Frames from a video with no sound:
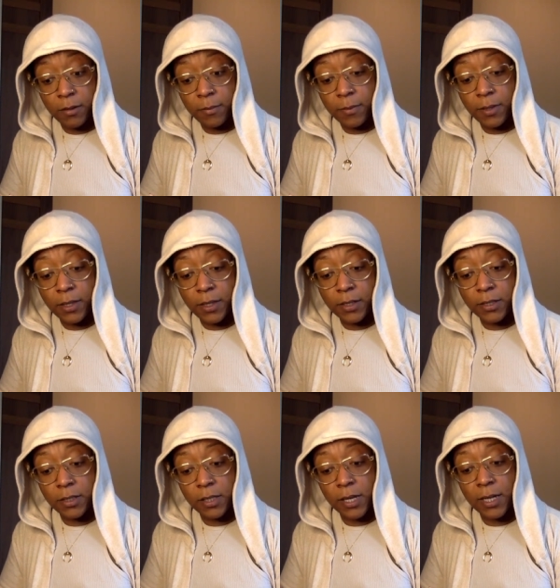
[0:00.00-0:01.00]
But then there's
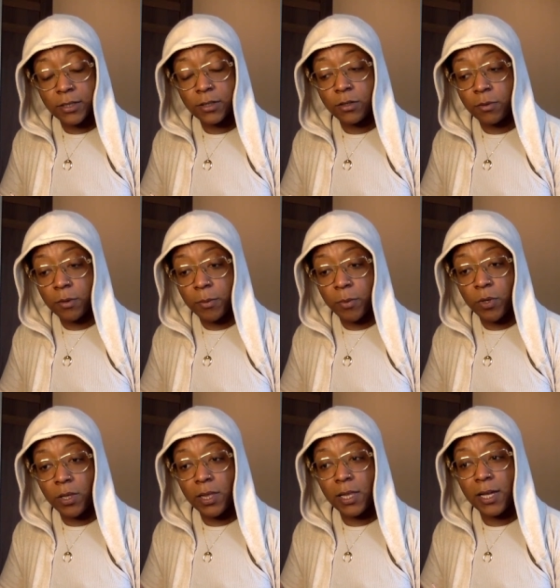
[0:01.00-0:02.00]
a logical, a more
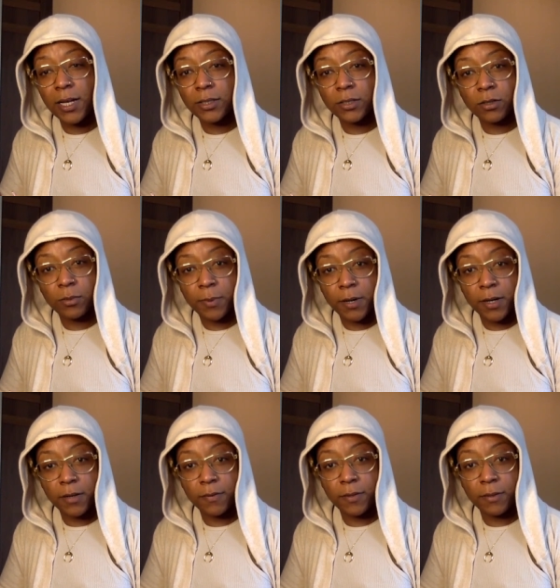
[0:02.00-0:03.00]
logical part
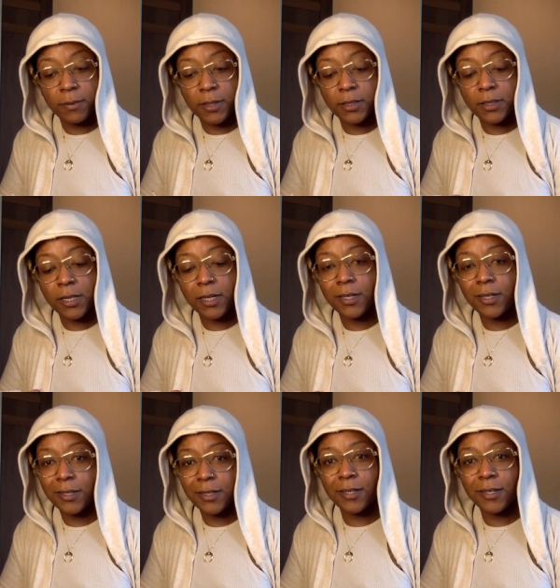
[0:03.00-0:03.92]
of them that's like,